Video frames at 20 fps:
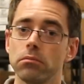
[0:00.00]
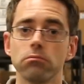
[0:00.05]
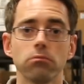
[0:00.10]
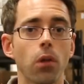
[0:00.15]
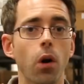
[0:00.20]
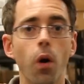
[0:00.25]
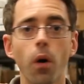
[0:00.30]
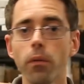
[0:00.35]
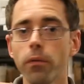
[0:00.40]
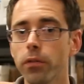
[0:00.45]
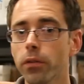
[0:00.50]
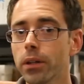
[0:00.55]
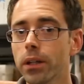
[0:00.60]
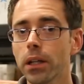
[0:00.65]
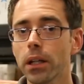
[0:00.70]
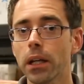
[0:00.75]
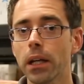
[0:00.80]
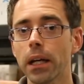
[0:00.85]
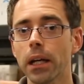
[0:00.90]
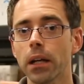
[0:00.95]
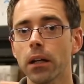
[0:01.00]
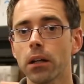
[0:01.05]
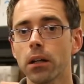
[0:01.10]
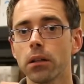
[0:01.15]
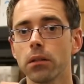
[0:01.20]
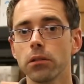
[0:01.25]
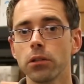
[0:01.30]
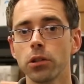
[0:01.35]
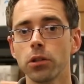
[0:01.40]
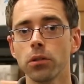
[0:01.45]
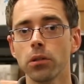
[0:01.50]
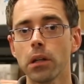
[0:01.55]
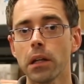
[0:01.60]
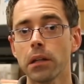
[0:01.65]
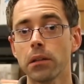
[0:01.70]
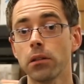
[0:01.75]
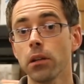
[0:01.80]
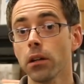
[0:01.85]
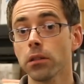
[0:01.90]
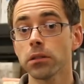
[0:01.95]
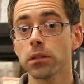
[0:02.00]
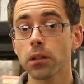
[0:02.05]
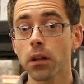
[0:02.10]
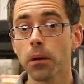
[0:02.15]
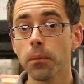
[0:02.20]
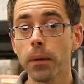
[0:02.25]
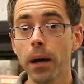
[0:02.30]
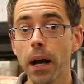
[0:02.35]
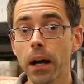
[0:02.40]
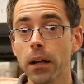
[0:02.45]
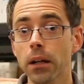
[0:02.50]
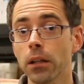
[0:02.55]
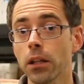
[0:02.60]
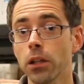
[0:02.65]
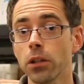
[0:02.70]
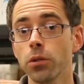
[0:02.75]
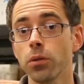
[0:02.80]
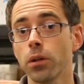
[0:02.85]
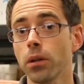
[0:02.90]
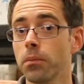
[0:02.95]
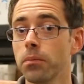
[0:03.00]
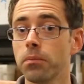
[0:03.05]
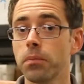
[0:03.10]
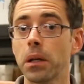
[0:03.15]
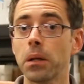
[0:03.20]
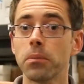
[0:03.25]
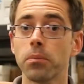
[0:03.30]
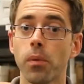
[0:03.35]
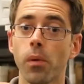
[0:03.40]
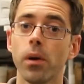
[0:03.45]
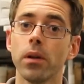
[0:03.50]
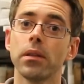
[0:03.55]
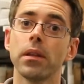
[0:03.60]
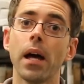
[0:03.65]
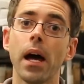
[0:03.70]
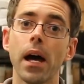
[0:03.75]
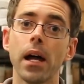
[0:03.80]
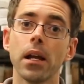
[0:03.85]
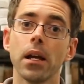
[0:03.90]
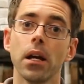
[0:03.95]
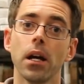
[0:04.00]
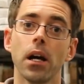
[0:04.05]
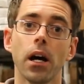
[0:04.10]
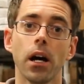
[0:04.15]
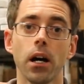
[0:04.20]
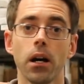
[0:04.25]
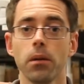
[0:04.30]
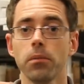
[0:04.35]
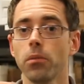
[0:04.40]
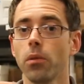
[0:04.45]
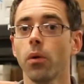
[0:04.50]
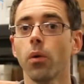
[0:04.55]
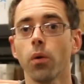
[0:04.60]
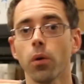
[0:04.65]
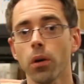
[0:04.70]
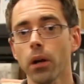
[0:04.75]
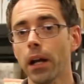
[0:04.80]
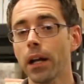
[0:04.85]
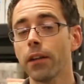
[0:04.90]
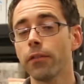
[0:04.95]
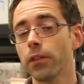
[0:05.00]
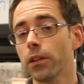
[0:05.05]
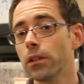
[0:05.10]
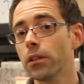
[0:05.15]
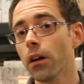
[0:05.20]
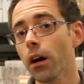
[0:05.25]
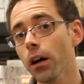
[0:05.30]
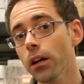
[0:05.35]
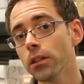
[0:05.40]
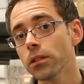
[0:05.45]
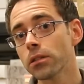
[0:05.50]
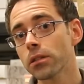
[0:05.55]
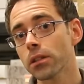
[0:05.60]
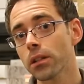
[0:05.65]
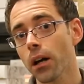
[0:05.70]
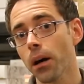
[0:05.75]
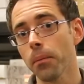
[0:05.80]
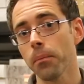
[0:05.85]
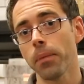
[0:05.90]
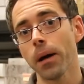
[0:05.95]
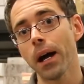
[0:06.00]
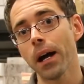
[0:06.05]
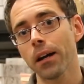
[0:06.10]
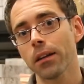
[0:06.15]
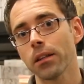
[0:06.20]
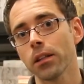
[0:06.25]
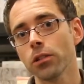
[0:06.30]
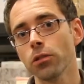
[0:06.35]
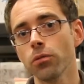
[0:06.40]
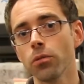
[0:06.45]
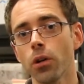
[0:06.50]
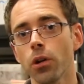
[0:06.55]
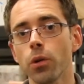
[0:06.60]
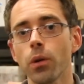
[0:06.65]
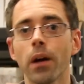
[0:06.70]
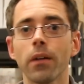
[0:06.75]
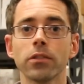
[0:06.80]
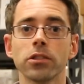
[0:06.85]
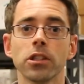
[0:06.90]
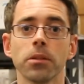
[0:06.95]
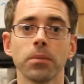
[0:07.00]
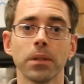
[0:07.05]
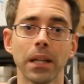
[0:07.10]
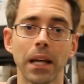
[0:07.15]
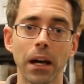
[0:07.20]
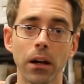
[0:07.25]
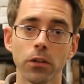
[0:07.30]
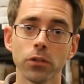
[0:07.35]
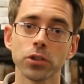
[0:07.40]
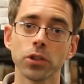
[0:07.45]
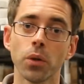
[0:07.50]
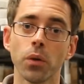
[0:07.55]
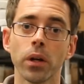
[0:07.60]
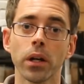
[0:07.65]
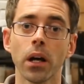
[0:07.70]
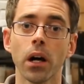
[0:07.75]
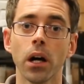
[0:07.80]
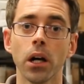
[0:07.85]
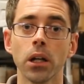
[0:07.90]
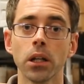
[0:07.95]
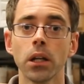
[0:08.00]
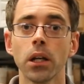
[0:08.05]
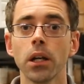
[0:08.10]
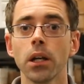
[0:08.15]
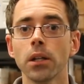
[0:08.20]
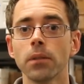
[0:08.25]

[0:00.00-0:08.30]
hopefully it doesn't come back, and then you can pinpoint that. And if it does come back, then you have something else going on,